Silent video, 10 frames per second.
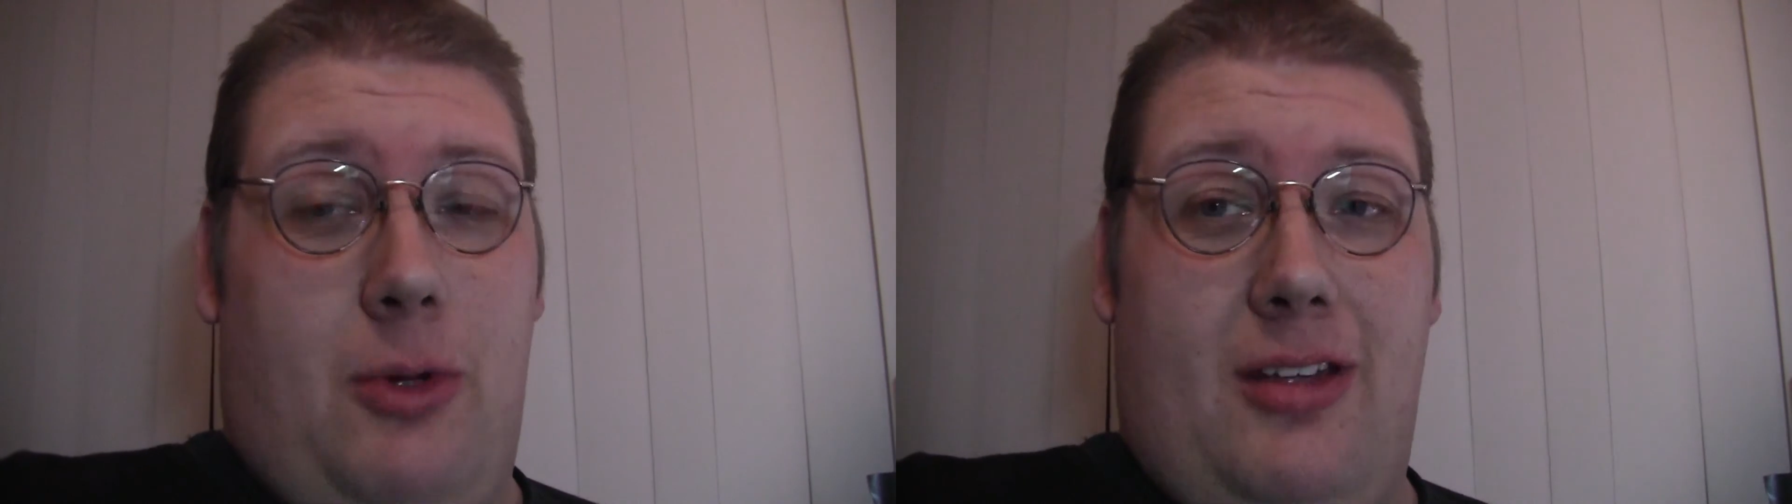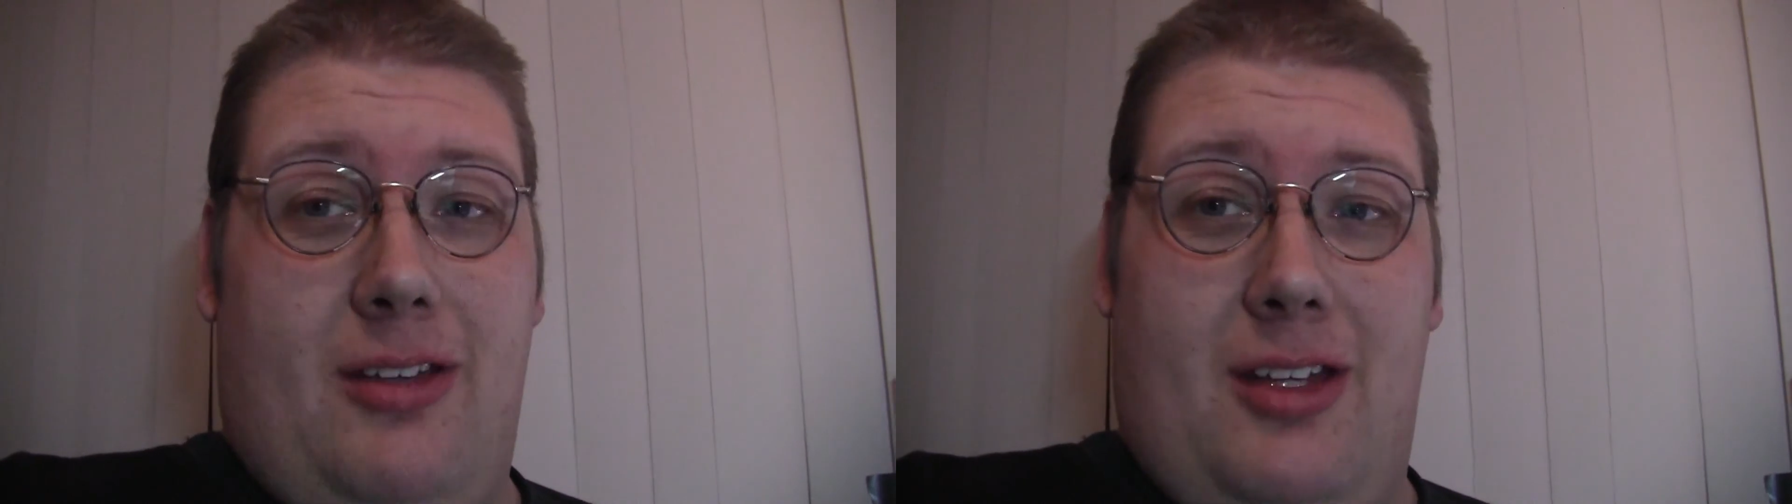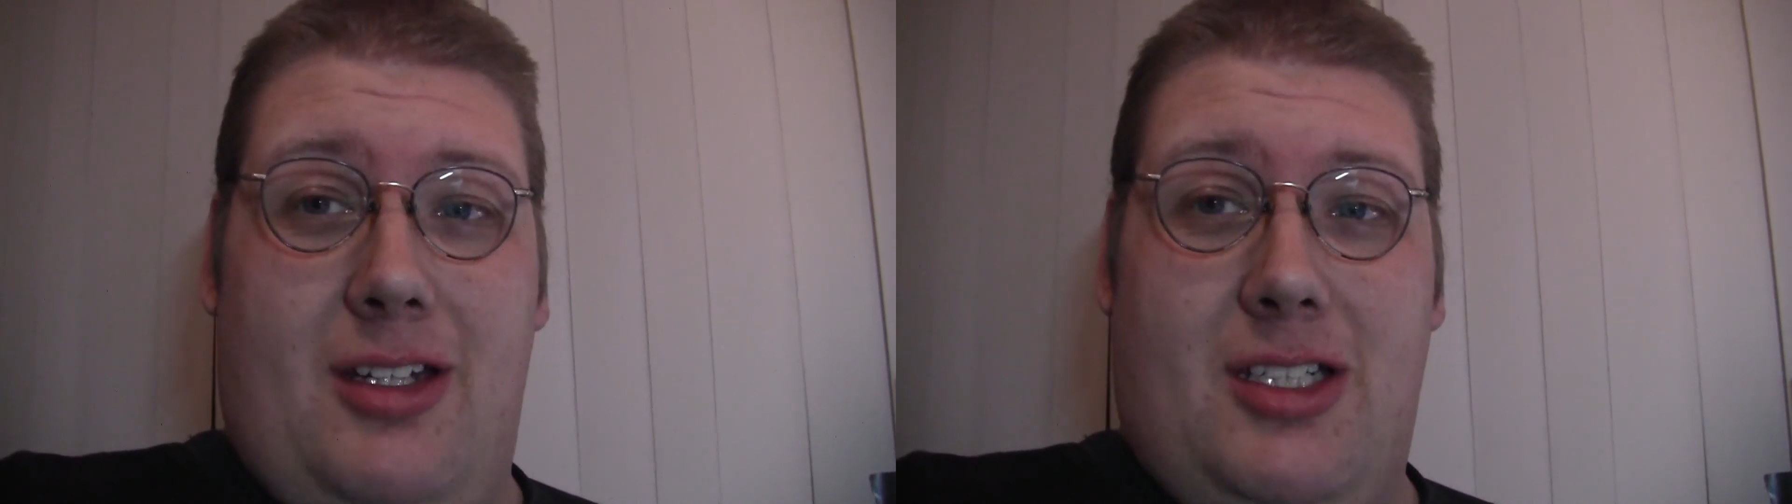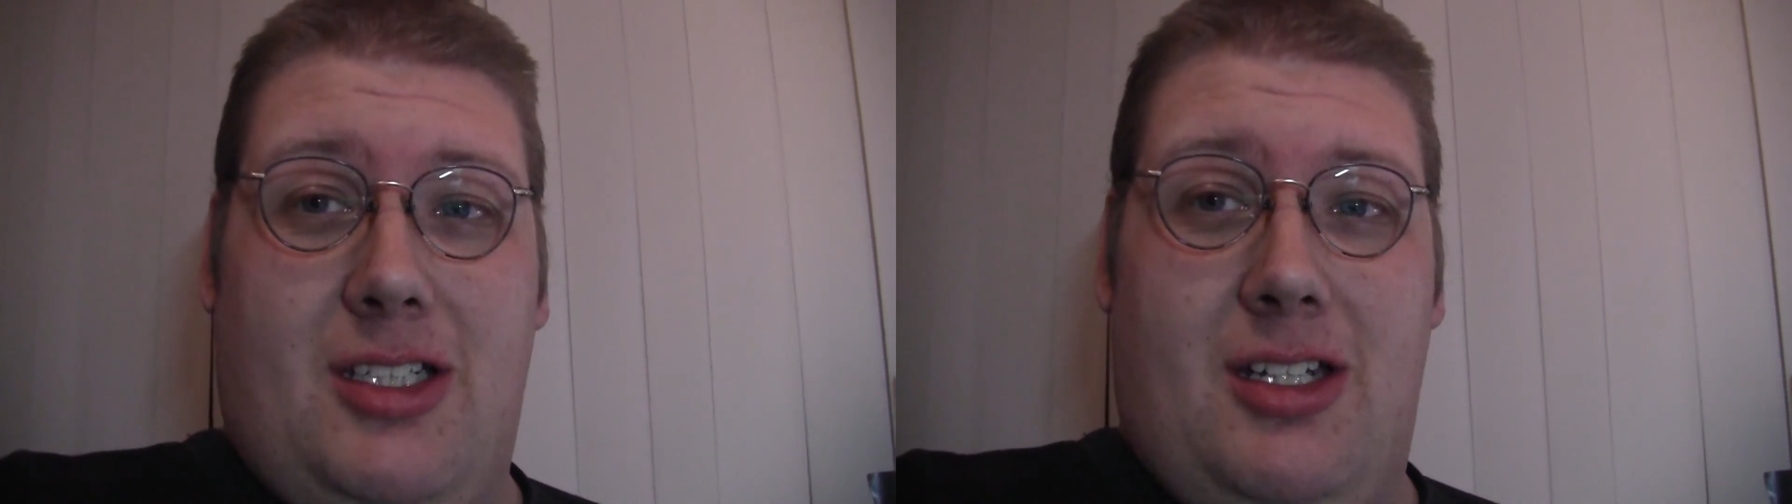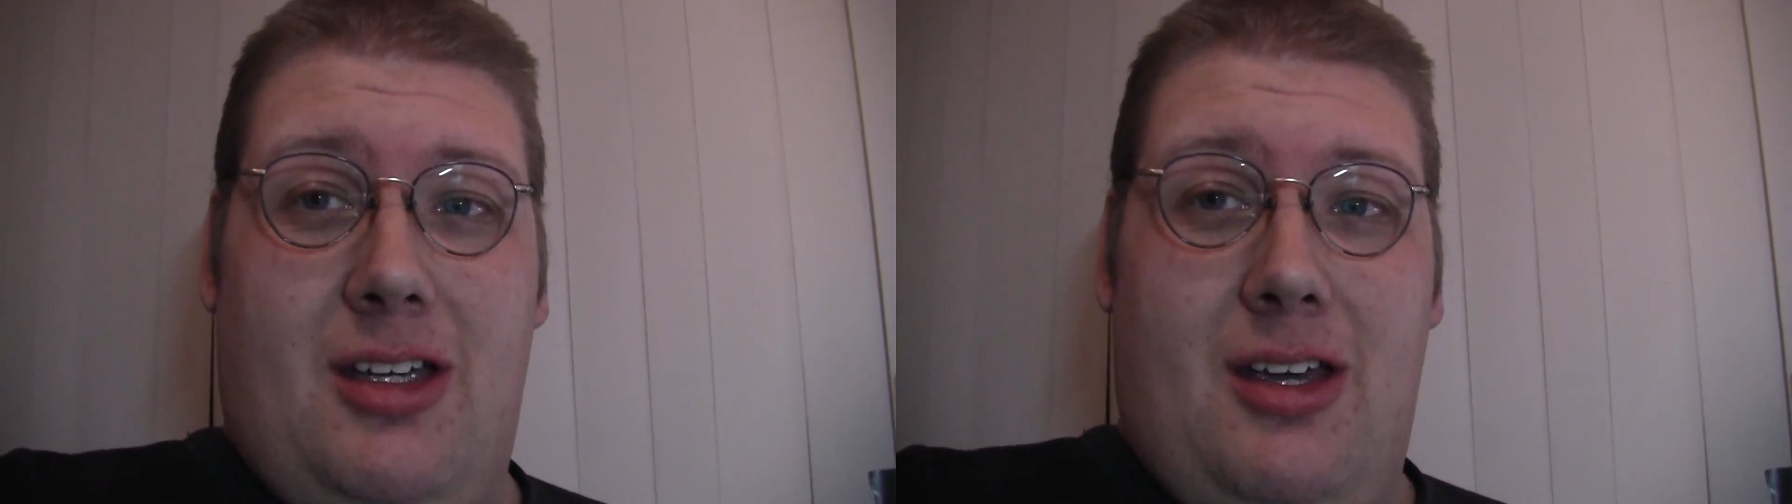with the
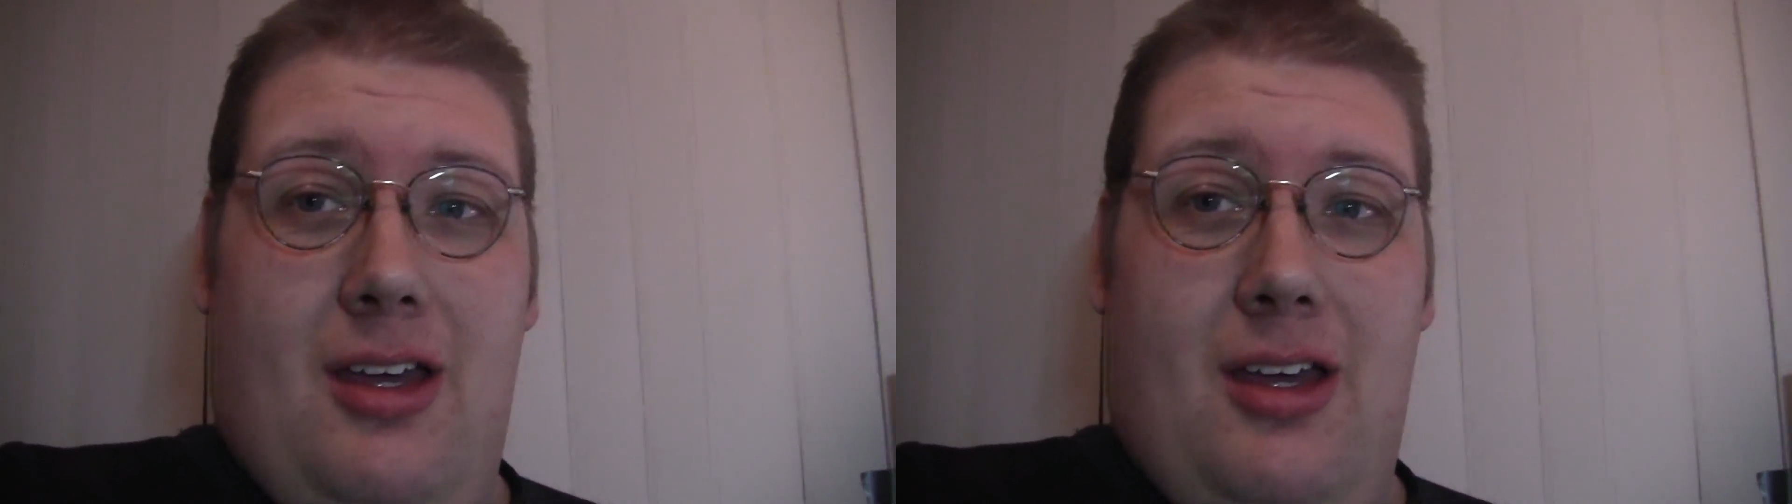dish.